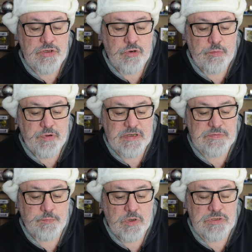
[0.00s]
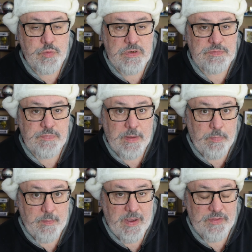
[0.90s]
to impress Boss Witch, played
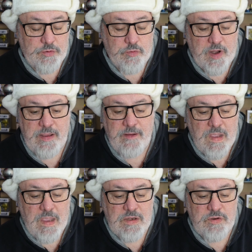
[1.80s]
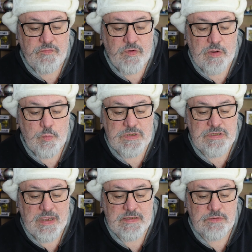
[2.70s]
by Martha Raye, and her friend
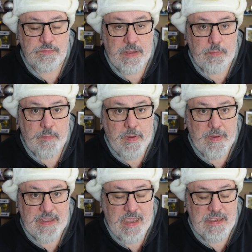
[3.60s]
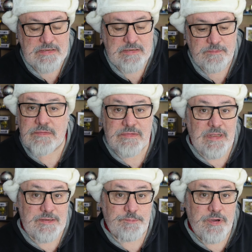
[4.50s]
Witch Hazel, played by Mama Cass.
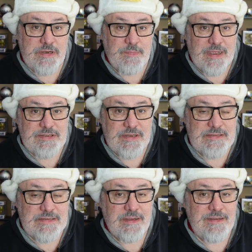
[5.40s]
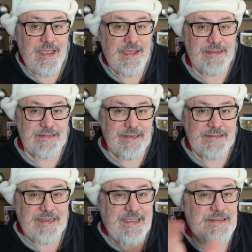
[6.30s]
That's pretty much it. So yeah, it's,
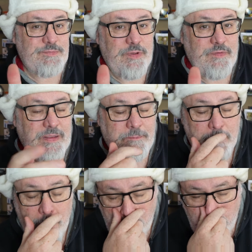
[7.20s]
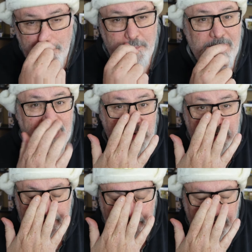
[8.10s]
it's a kids movie, but
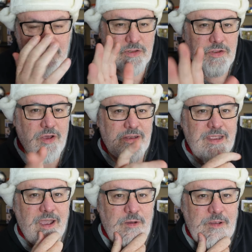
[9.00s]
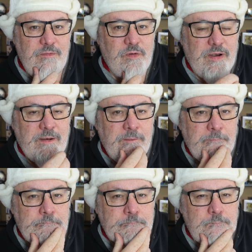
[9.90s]
it's got a lot going for it.
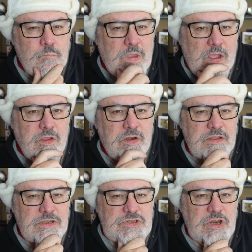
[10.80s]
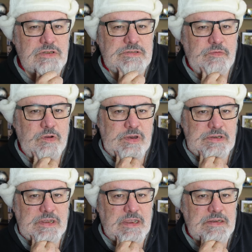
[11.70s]
A lot of the jokes are very
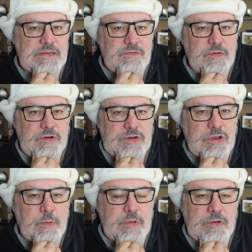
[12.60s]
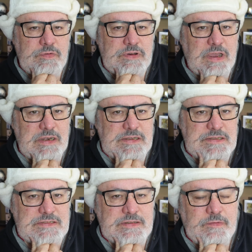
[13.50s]
dated and very topical for
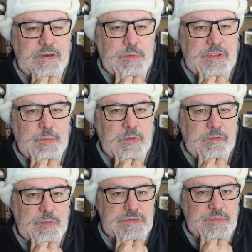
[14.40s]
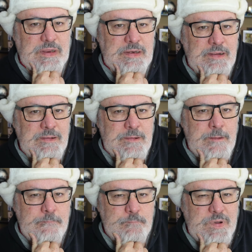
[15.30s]
1970 when the movie was made,
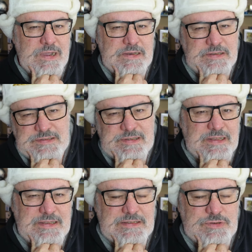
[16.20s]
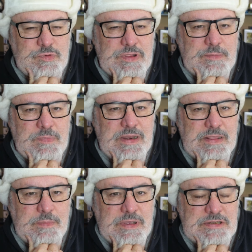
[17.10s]
but that doesn't really matter
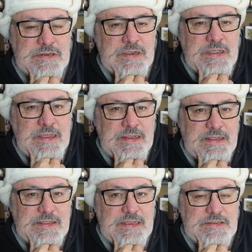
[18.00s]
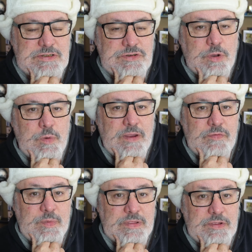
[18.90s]
that much. The things I took away
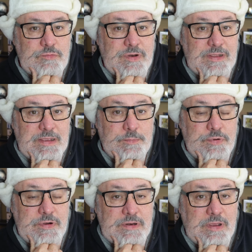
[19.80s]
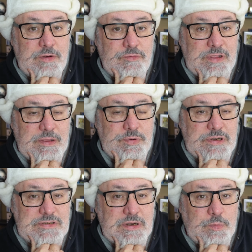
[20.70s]
from it that really I really
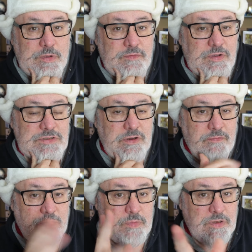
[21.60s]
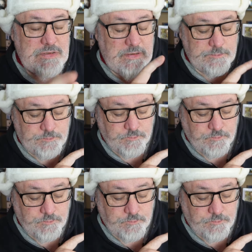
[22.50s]
appreciated were first off the music